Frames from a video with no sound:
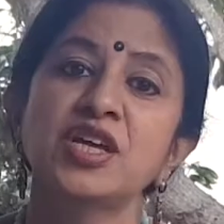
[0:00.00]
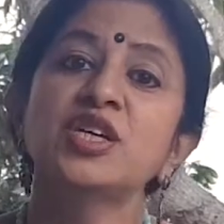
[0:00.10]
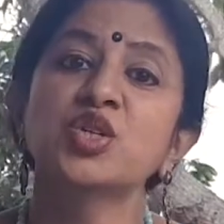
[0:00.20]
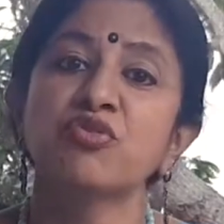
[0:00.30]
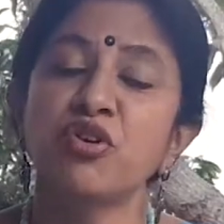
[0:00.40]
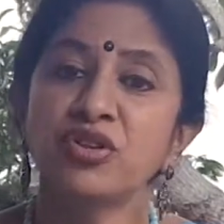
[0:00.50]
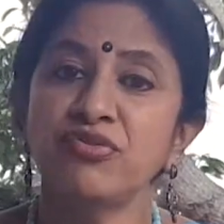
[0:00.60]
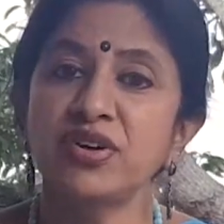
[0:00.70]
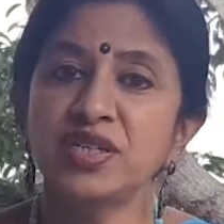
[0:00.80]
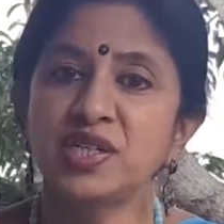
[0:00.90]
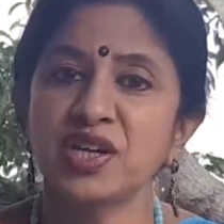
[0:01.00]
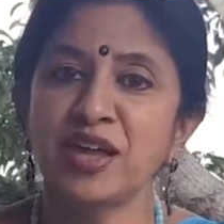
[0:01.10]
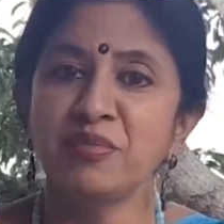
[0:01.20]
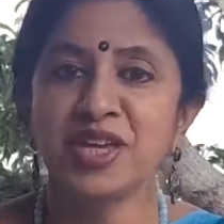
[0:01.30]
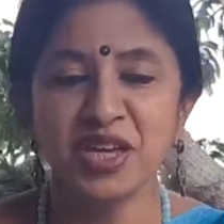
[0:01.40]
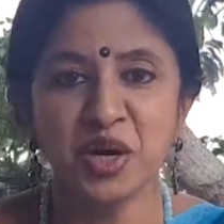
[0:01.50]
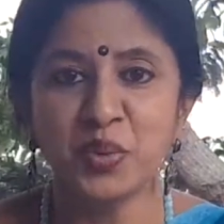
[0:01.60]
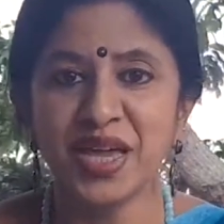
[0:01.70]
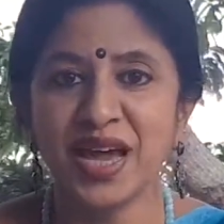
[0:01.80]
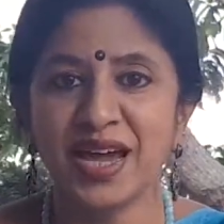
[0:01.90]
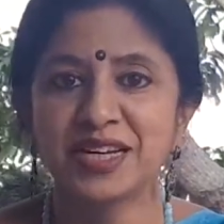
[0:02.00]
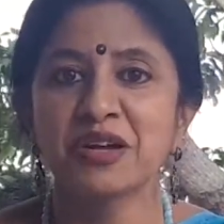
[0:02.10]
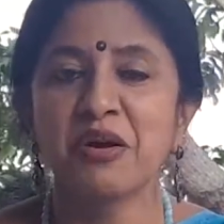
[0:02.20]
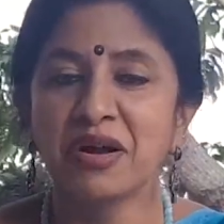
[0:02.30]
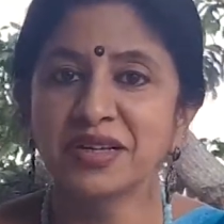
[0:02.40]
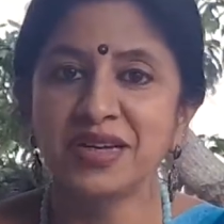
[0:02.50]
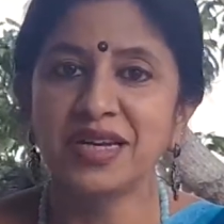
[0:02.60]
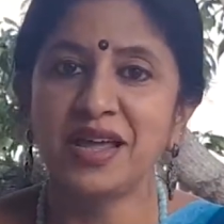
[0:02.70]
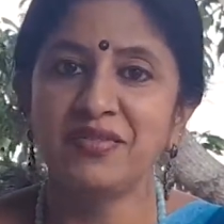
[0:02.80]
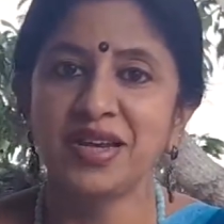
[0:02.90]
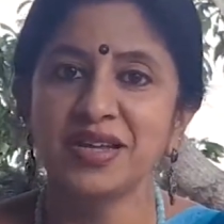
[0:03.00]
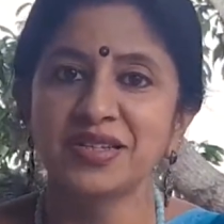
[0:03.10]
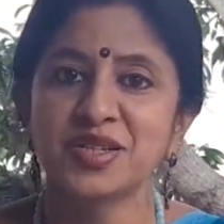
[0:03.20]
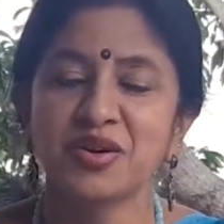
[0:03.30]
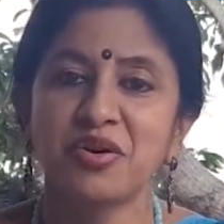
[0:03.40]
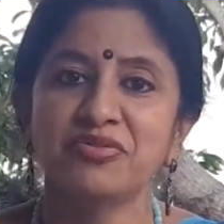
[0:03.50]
So for the first time, here we had concrete evidence of